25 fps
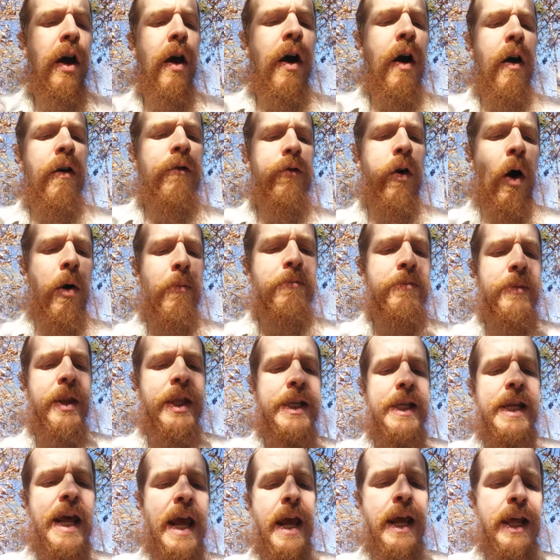from the
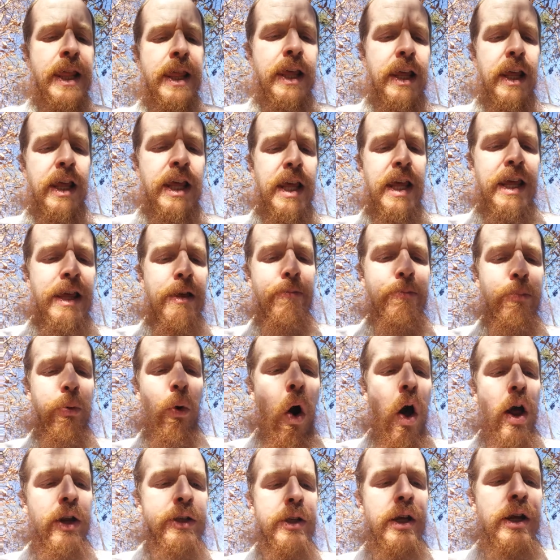day that ye
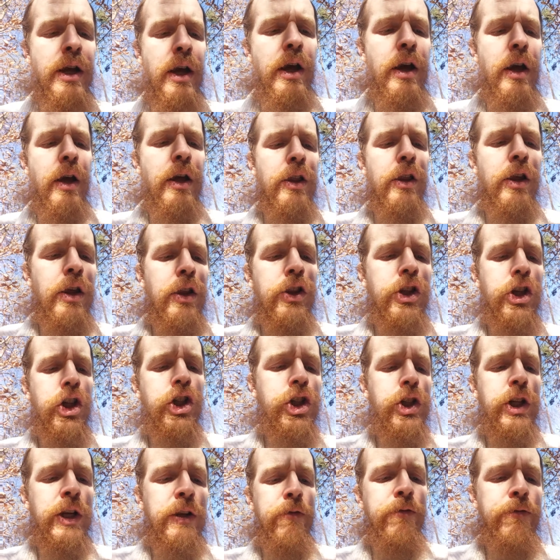brought the
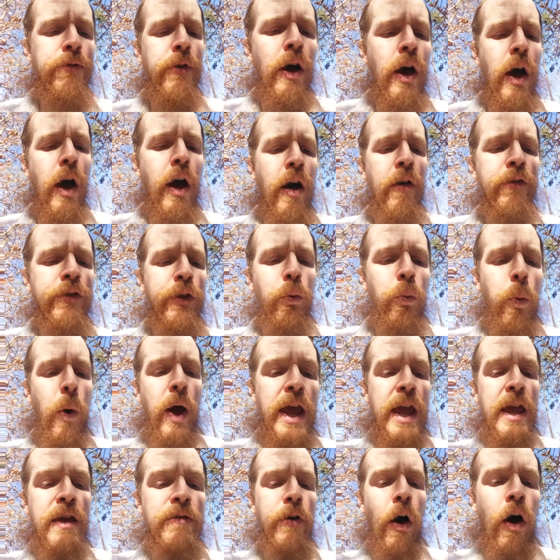sheaf of the
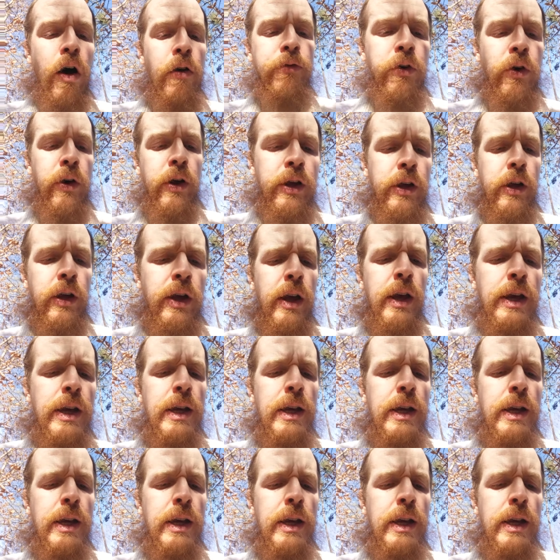wave offering.